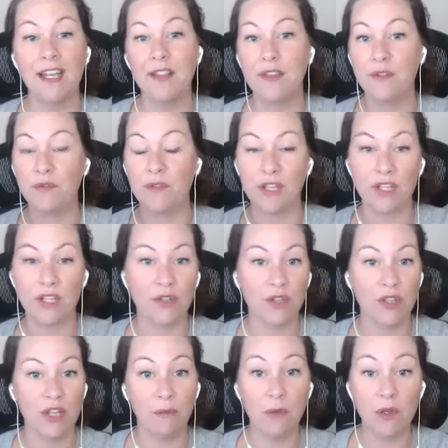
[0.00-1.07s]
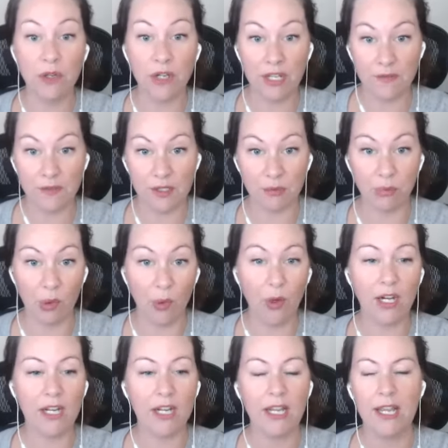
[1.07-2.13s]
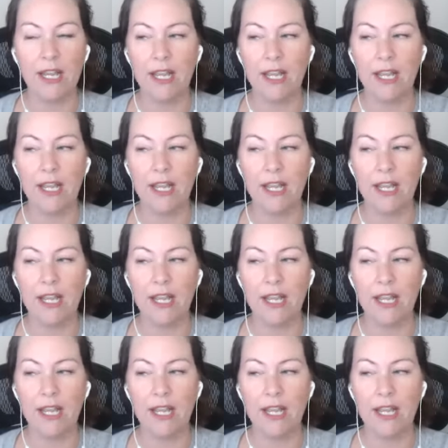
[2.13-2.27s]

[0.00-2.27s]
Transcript: the village or the community of support.